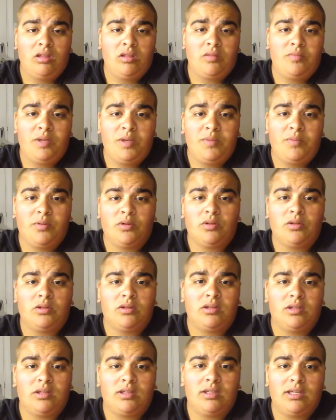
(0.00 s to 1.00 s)
the
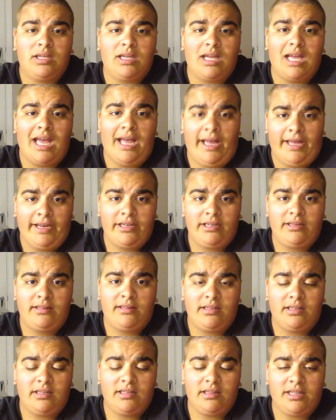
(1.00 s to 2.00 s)
people at
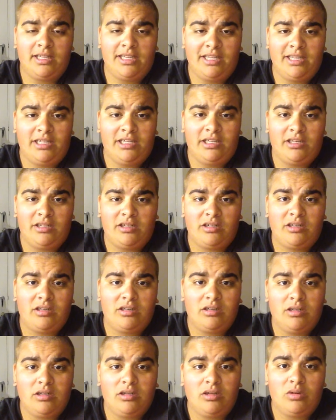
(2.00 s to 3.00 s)
the inn
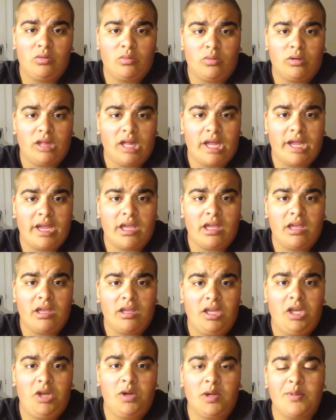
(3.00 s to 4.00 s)
were like,
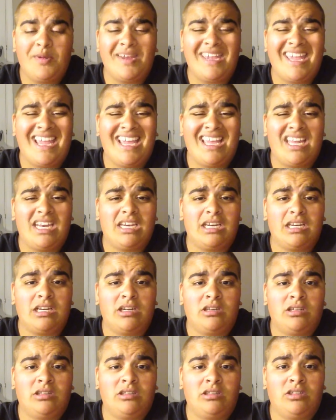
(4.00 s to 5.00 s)
you know, we can't
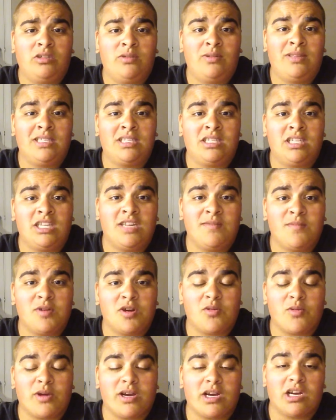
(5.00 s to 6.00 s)
do this
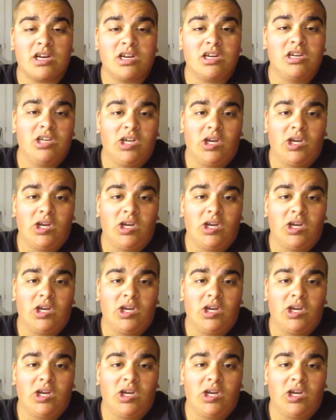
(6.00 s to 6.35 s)
anymore. We're